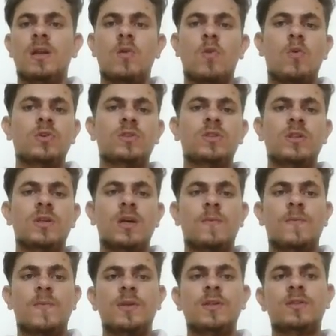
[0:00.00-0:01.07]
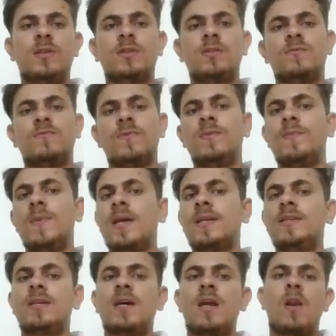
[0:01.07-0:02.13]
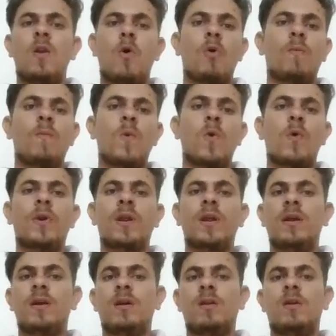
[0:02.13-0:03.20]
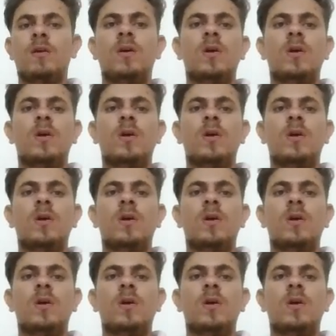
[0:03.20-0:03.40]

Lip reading: a lost young princess with magical long blonde hair